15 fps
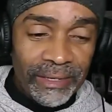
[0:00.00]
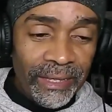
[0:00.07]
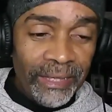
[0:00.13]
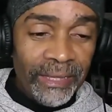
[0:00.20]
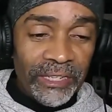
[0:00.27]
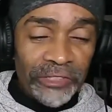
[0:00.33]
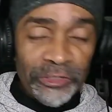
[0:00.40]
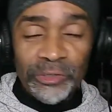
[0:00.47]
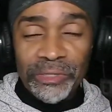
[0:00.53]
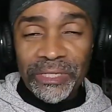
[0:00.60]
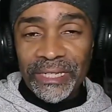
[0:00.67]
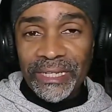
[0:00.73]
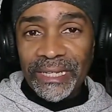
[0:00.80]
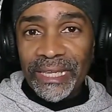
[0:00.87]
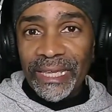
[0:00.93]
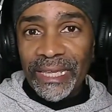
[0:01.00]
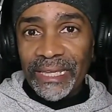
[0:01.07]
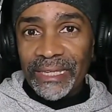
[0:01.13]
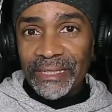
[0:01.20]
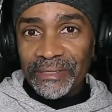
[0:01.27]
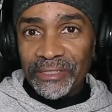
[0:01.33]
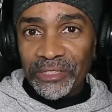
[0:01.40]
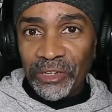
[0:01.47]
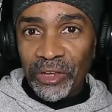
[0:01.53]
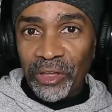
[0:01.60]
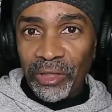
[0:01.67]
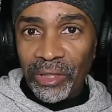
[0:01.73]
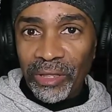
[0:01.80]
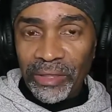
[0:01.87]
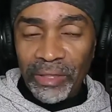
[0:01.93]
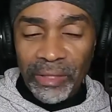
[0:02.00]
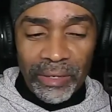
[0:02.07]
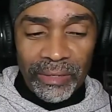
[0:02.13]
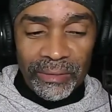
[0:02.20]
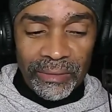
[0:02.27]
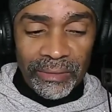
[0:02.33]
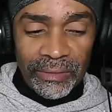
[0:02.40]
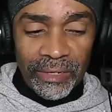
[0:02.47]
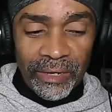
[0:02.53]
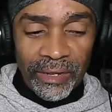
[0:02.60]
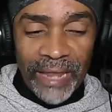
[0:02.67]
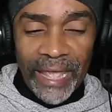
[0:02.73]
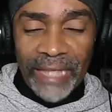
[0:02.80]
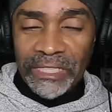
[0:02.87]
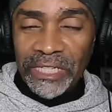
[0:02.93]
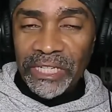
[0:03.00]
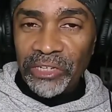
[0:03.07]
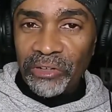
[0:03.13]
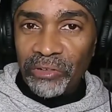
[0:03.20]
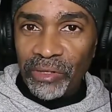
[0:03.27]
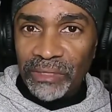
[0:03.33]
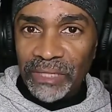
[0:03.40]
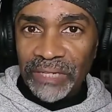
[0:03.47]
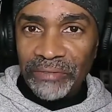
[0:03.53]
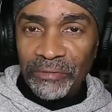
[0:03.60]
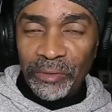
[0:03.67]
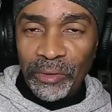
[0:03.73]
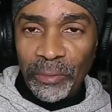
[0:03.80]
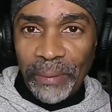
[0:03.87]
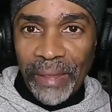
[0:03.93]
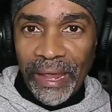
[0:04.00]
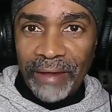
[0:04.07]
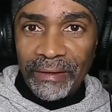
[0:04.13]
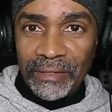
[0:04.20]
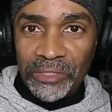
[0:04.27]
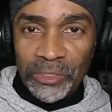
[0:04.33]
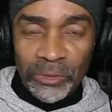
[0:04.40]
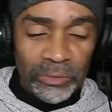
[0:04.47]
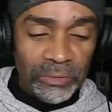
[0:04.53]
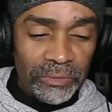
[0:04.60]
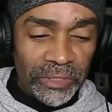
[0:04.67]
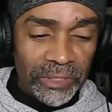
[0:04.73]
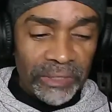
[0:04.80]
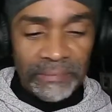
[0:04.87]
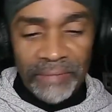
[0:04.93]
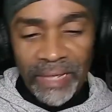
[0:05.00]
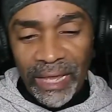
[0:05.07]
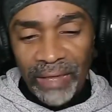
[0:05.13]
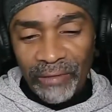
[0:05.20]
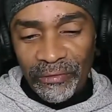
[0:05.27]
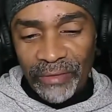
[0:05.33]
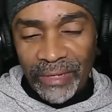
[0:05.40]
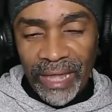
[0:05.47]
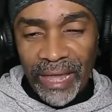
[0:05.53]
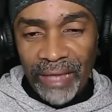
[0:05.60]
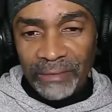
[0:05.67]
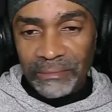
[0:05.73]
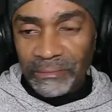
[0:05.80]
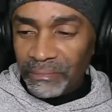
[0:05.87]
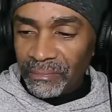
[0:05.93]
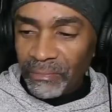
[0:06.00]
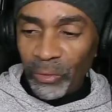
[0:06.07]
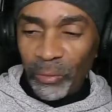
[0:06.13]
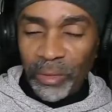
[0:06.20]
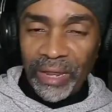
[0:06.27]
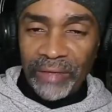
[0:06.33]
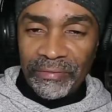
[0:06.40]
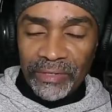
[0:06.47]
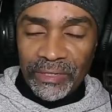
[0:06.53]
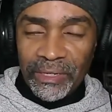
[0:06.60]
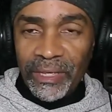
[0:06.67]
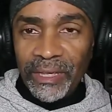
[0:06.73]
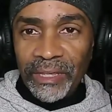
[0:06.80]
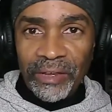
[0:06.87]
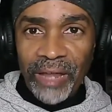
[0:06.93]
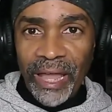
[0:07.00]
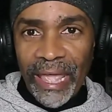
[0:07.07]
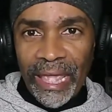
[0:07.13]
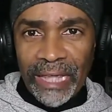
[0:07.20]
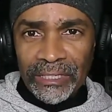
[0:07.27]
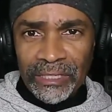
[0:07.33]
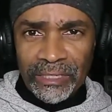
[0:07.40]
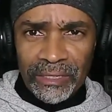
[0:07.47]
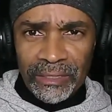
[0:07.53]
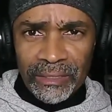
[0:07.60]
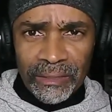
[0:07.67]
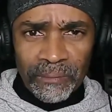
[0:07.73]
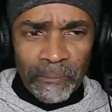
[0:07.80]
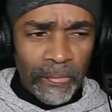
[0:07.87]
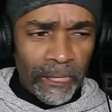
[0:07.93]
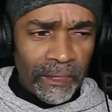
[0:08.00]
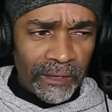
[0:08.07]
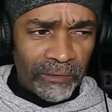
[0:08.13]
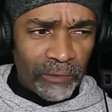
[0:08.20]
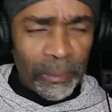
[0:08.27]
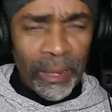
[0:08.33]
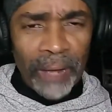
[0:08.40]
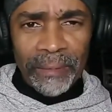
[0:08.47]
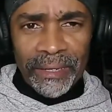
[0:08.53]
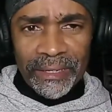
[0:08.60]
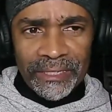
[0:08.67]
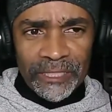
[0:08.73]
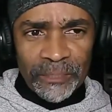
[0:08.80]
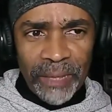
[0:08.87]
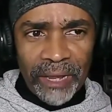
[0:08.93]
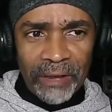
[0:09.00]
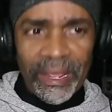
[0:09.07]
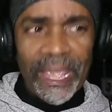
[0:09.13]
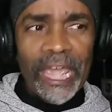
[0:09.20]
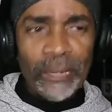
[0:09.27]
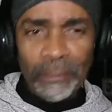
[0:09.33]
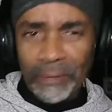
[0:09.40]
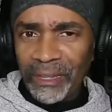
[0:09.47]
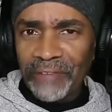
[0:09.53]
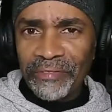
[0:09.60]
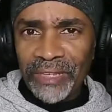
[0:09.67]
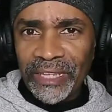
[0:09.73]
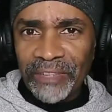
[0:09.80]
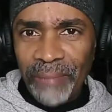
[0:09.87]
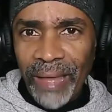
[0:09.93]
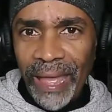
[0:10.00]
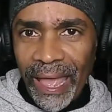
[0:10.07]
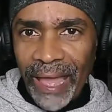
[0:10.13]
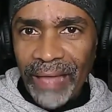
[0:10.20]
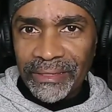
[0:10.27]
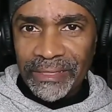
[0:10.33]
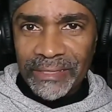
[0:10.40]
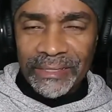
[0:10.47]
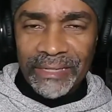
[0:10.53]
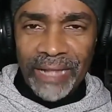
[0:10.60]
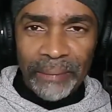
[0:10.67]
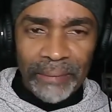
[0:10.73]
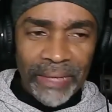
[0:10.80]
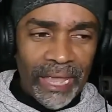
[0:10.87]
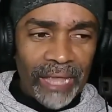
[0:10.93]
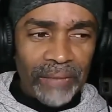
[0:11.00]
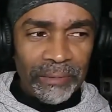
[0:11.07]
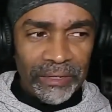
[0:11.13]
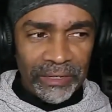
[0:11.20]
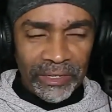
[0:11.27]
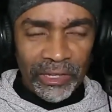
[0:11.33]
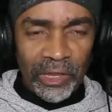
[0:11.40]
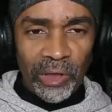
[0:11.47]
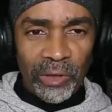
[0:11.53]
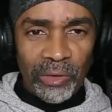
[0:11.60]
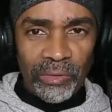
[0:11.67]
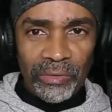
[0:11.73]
It's usually the kids, the 18-year-olds living with their parents who just, I'll fill out whatever. I hate the Republicans, but I don't hate them enough to leave my house and stop gaming to go,